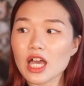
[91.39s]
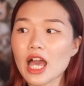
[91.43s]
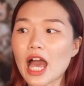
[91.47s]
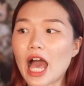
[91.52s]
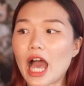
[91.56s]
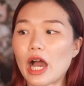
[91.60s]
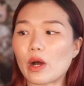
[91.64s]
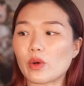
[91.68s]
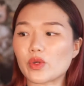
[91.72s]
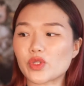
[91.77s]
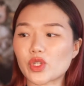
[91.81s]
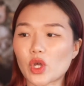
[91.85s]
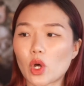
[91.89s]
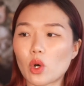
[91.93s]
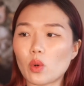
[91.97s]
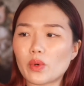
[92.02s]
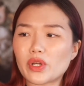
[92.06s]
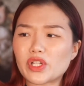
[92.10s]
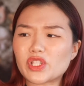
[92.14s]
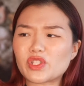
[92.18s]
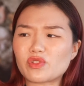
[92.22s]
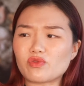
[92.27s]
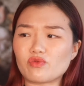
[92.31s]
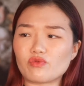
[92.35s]
I was
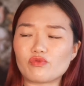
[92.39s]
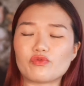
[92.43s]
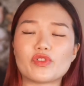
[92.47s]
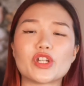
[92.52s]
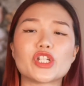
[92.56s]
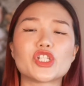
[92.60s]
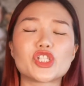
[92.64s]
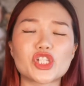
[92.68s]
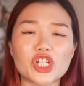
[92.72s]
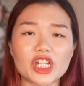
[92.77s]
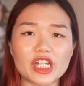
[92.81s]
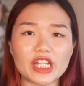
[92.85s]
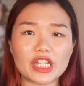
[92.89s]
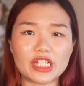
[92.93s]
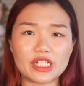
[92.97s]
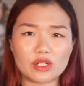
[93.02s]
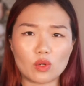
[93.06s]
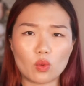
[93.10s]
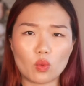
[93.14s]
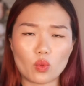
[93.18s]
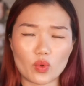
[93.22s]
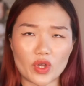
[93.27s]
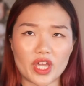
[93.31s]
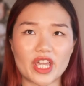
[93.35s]
always rigid in the
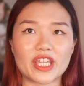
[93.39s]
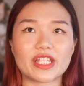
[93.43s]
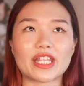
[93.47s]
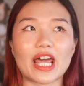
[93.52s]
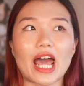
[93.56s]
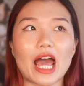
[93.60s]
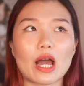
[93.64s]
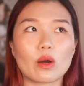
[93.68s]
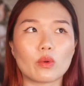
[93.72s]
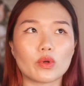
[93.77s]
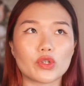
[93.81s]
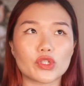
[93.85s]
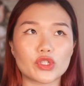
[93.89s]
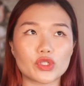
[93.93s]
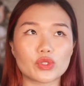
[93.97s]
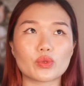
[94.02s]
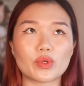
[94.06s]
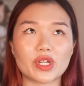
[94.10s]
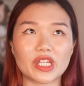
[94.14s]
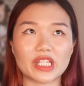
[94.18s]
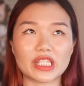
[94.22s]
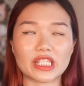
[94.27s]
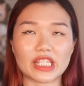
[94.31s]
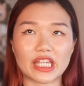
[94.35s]
way that I was
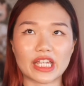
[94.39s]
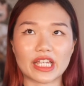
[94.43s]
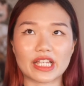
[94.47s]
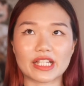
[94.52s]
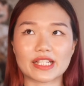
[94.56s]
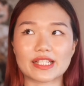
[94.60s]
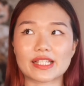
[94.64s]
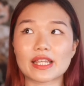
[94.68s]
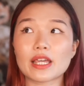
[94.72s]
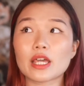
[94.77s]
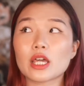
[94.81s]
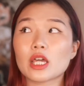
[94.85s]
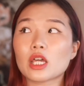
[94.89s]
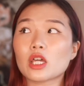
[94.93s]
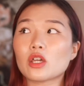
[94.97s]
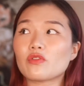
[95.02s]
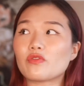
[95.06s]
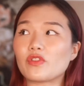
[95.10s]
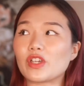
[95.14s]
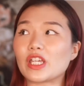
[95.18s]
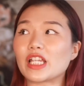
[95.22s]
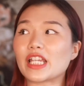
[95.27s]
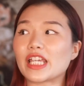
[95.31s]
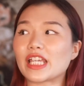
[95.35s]
doing things,
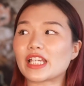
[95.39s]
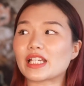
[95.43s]
feeling